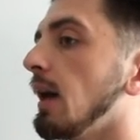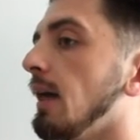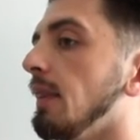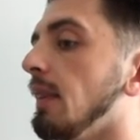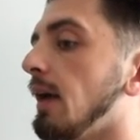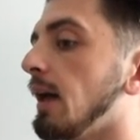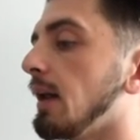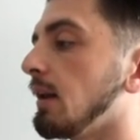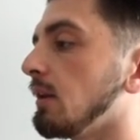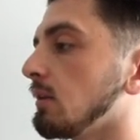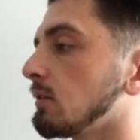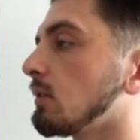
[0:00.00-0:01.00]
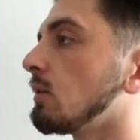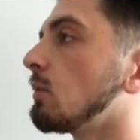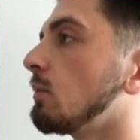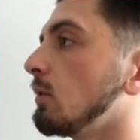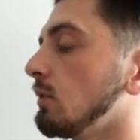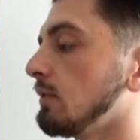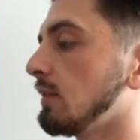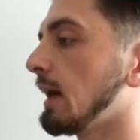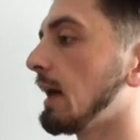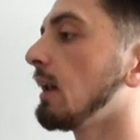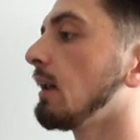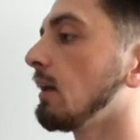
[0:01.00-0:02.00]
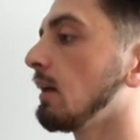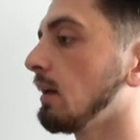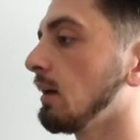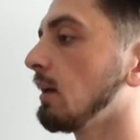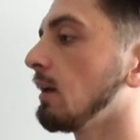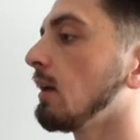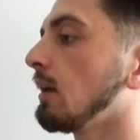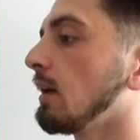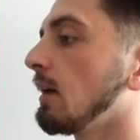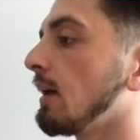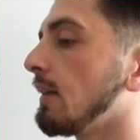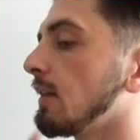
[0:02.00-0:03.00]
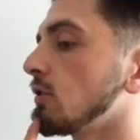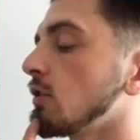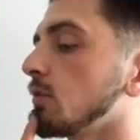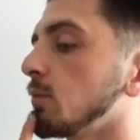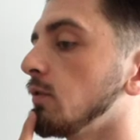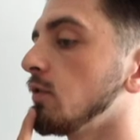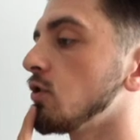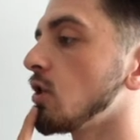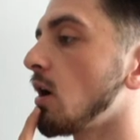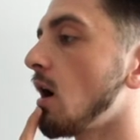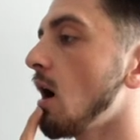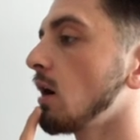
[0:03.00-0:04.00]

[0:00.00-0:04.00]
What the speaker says: And then, so we'll move that, and then just move the jaw,